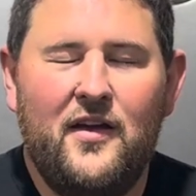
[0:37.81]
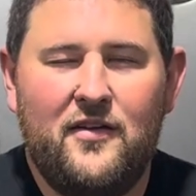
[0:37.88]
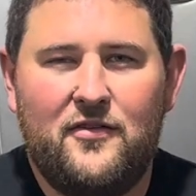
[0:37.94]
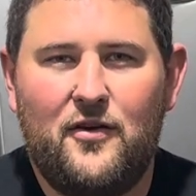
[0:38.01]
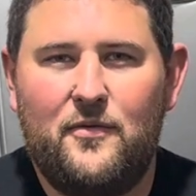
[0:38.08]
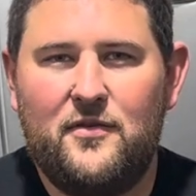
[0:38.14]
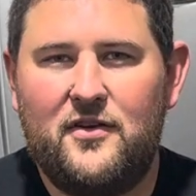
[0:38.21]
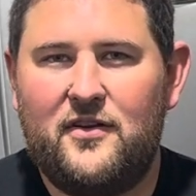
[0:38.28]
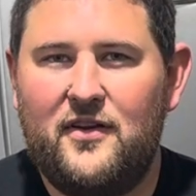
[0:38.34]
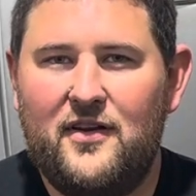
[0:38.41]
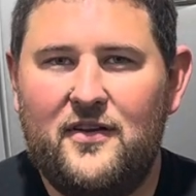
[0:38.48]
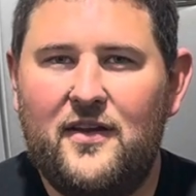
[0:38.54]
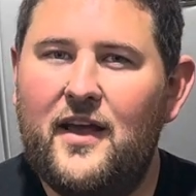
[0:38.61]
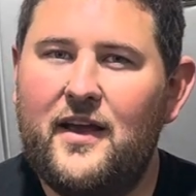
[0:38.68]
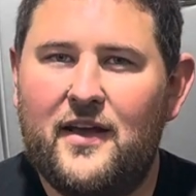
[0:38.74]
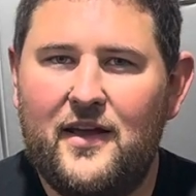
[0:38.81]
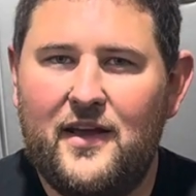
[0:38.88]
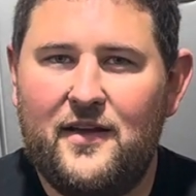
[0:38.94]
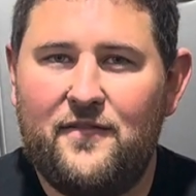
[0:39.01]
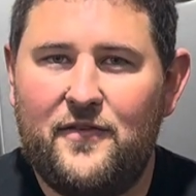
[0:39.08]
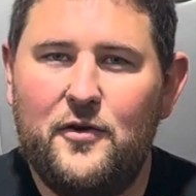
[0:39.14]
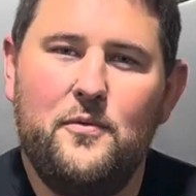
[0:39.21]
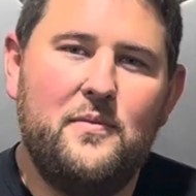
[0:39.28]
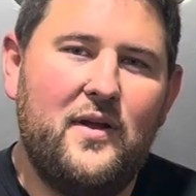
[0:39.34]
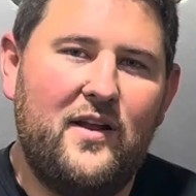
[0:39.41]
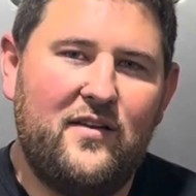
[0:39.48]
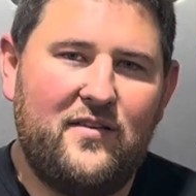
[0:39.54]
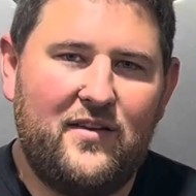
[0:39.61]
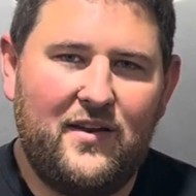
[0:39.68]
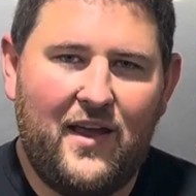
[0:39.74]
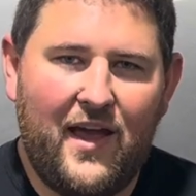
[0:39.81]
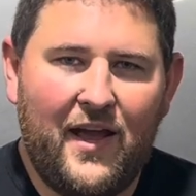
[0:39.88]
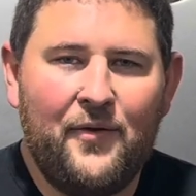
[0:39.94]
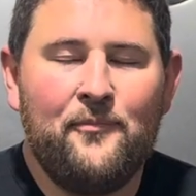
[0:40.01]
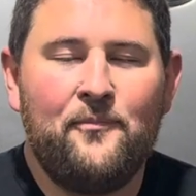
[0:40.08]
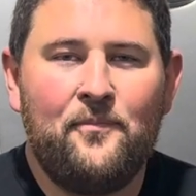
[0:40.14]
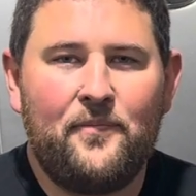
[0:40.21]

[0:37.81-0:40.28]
So I'm just going to take a few minutes today